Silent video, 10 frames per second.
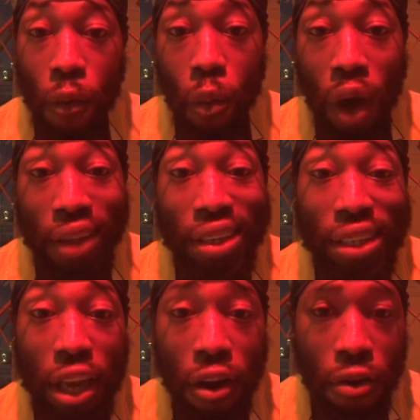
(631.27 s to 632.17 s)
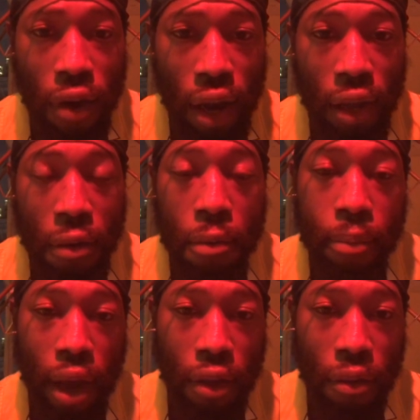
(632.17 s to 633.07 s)
while deteriorating,
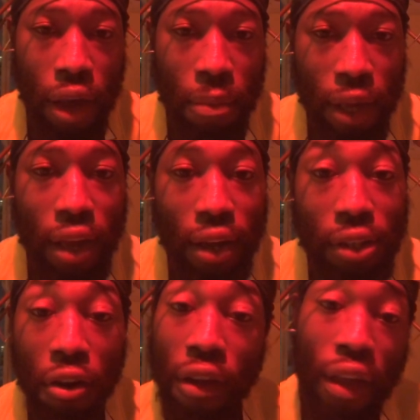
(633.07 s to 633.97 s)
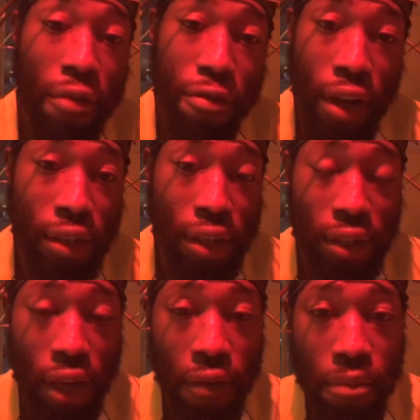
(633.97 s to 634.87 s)
by the way, because they're in that frantic
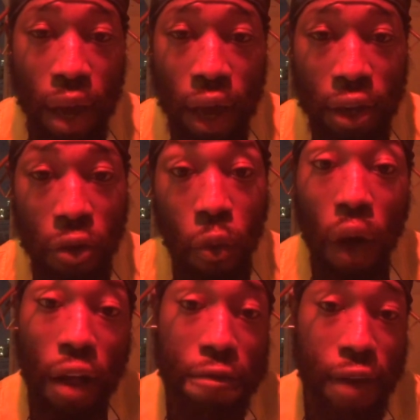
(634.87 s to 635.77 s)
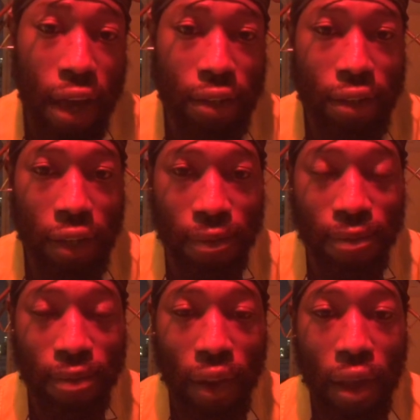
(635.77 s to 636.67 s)
state of mind while fasting,
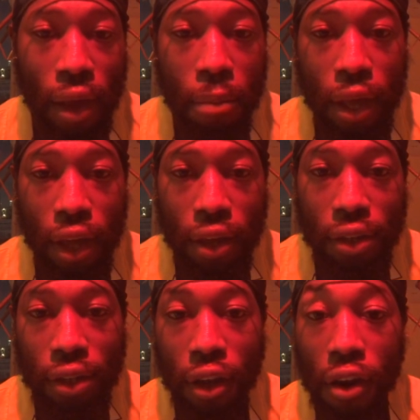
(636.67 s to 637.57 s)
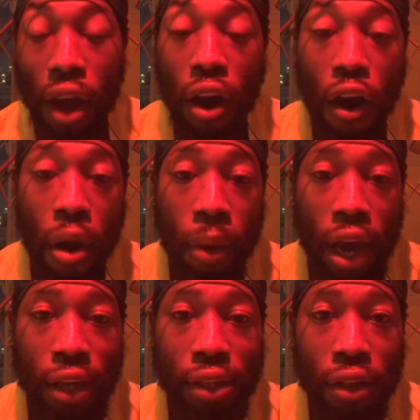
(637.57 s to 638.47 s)
because they're not
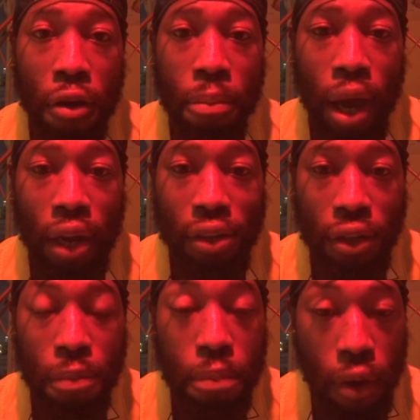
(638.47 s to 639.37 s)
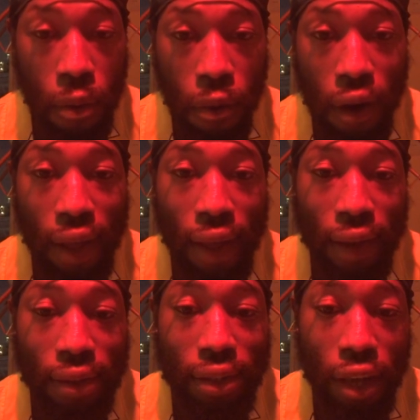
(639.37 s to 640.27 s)
harmonizing their body to the point where it
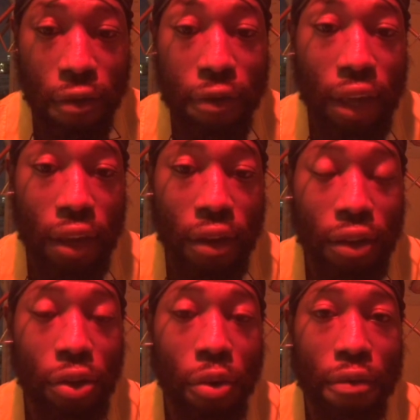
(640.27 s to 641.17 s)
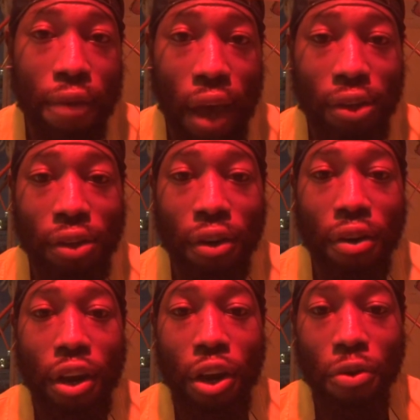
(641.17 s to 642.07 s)
can self-heal to a
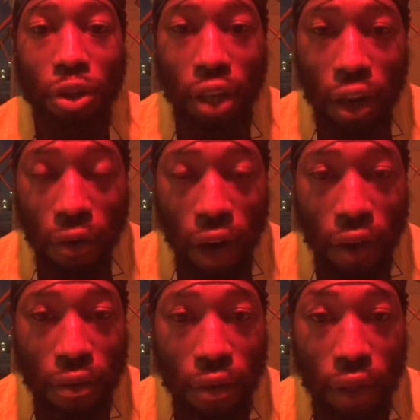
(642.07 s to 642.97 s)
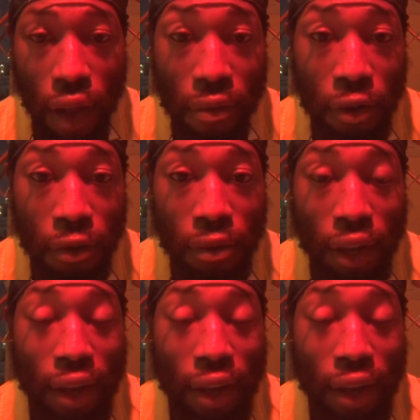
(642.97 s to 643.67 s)
faster regenerative level,